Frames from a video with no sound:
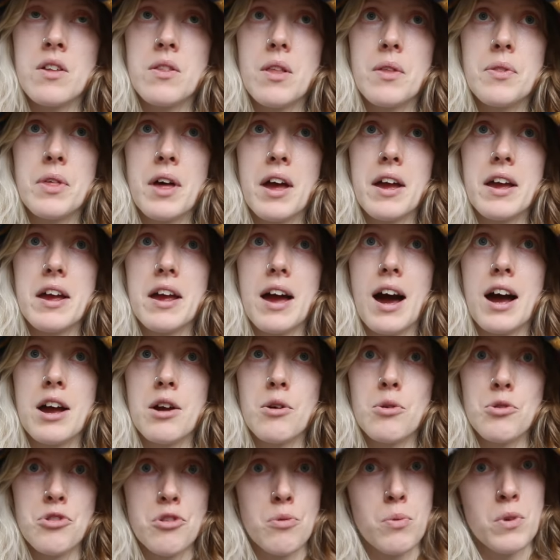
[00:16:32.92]
They, I
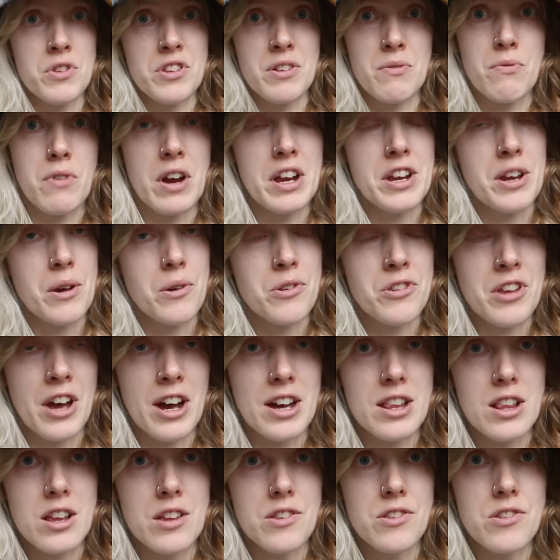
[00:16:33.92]
also wanted Radio
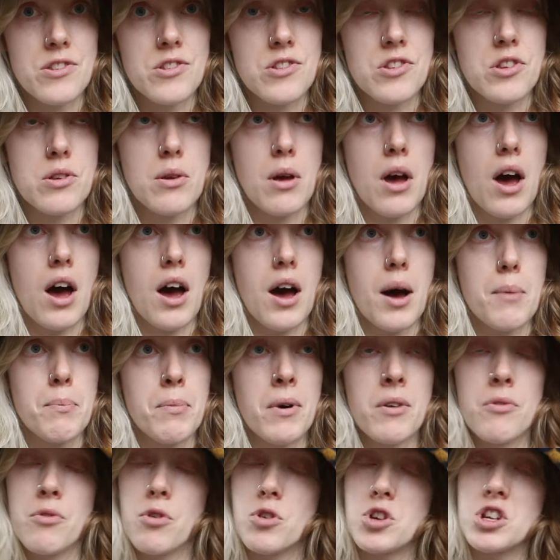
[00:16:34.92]
Silence, uh,
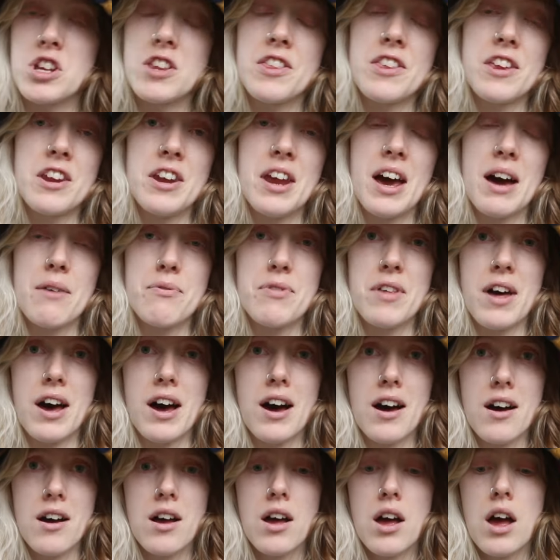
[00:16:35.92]
but unfortunately they didn't have
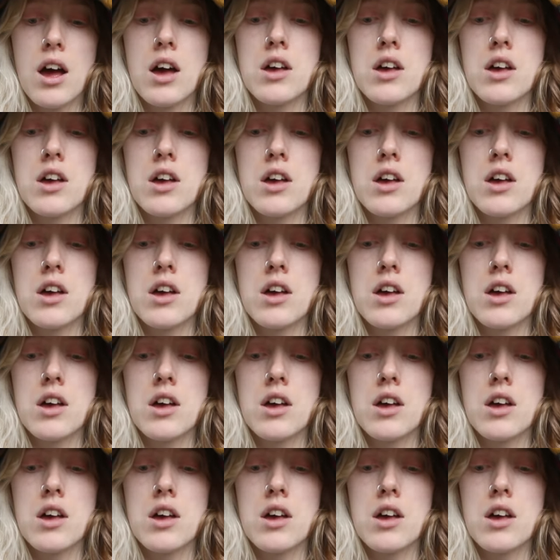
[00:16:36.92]
that.